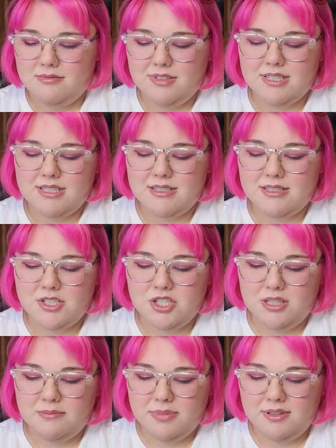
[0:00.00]
what is this, the
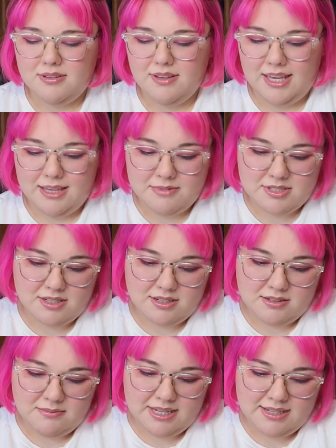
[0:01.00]
cheap
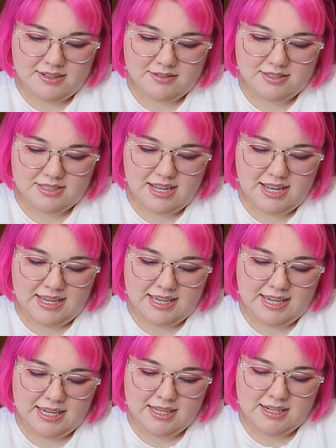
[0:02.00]
Amazon mouse
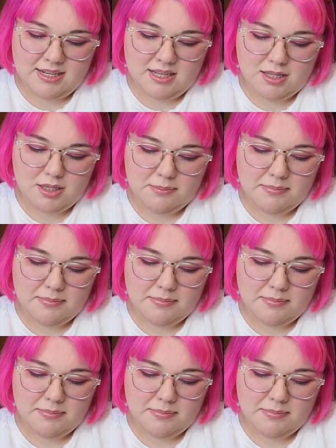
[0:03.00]
INPHIC